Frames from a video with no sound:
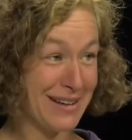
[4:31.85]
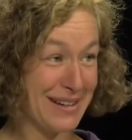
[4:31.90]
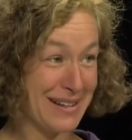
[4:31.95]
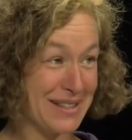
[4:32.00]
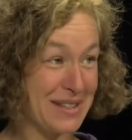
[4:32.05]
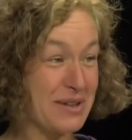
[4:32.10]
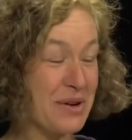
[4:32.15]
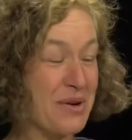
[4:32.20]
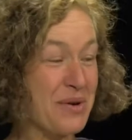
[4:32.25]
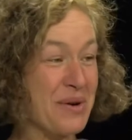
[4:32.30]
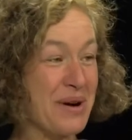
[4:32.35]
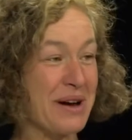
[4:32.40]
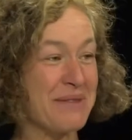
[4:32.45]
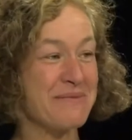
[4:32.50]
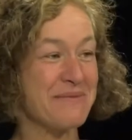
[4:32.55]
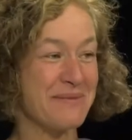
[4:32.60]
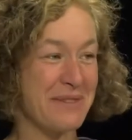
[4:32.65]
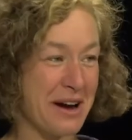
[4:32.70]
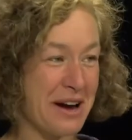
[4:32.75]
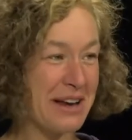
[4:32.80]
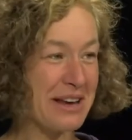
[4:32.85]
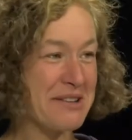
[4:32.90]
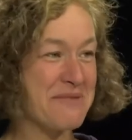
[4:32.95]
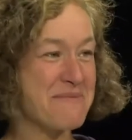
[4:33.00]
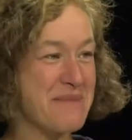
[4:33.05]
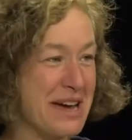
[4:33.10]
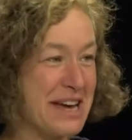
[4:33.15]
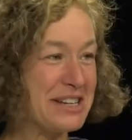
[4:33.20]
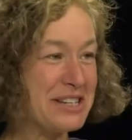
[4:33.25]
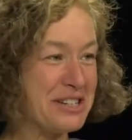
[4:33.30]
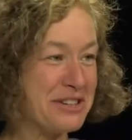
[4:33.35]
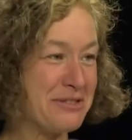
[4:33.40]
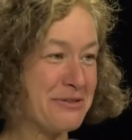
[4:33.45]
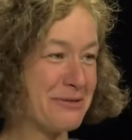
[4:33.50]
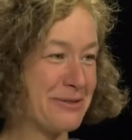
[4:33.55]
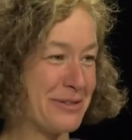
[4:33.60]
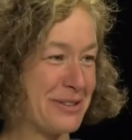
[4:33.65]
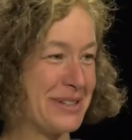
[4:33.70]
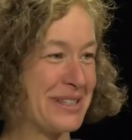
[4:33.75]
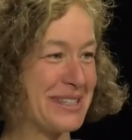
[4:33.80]
So I'm, I commend you
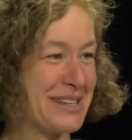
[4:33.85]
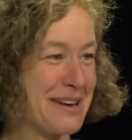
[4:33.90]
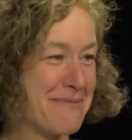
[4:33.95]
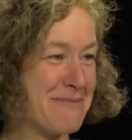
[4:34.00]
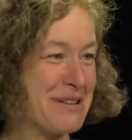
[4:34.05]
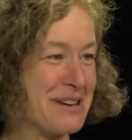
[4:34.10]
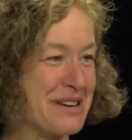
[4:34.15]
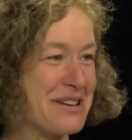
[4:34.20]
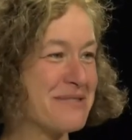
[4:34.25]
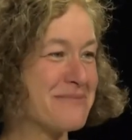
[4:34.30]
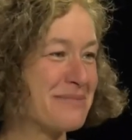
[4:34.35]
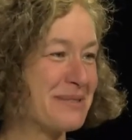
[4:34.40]
for stepping up